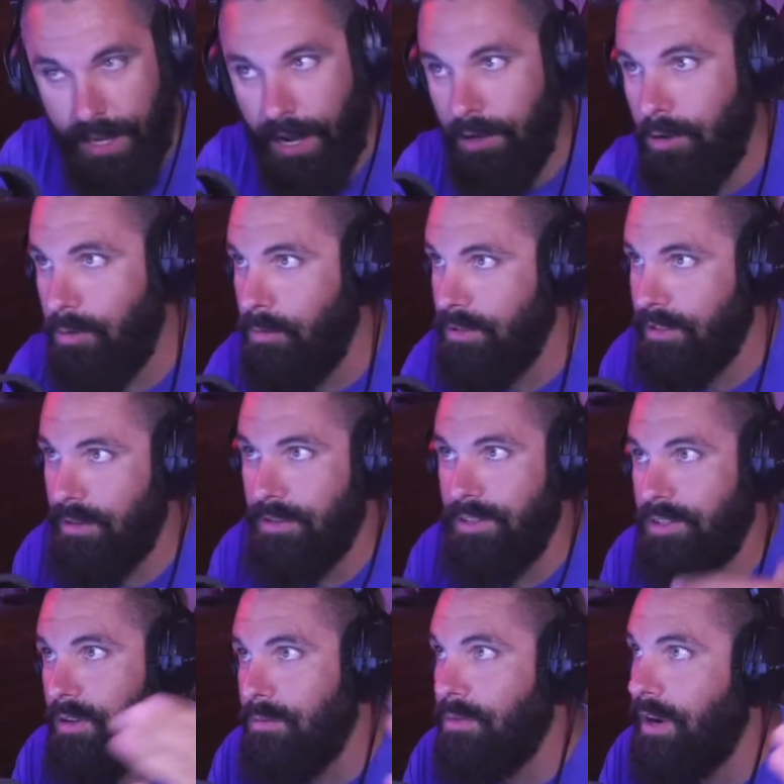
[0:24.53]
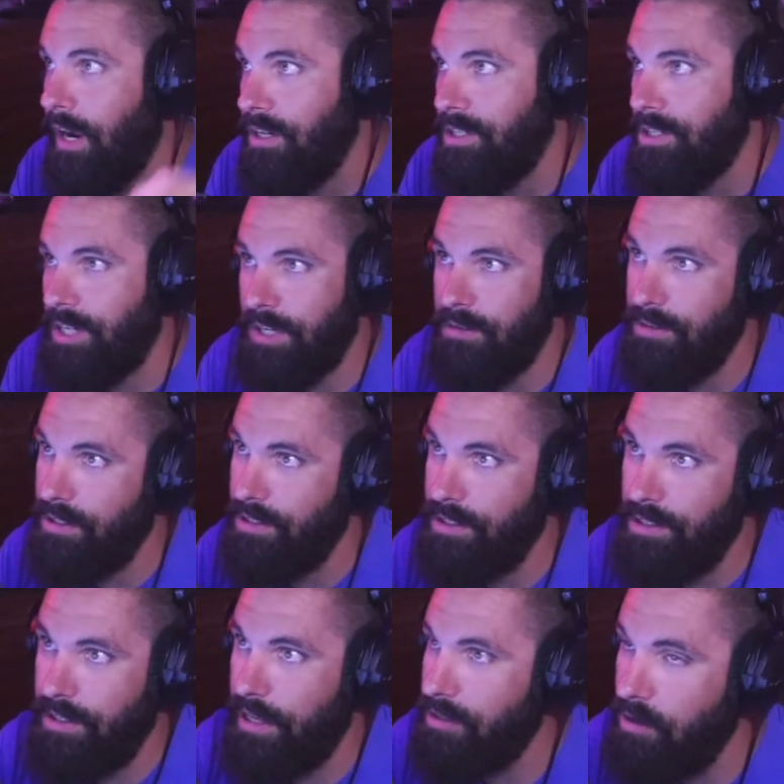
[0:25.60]
I know there's some reaction channels that
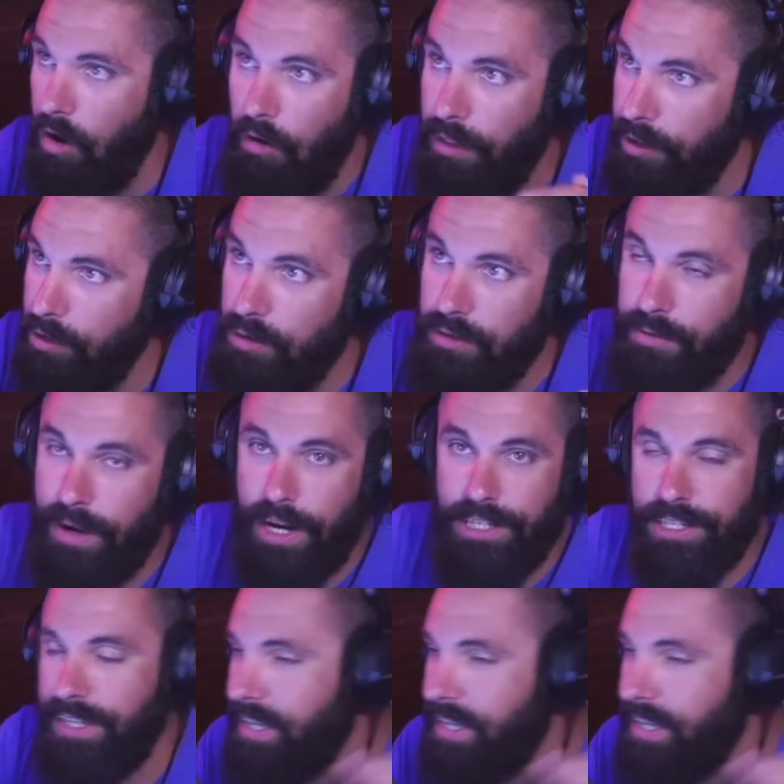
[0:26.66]
just, that's all they do is reaction.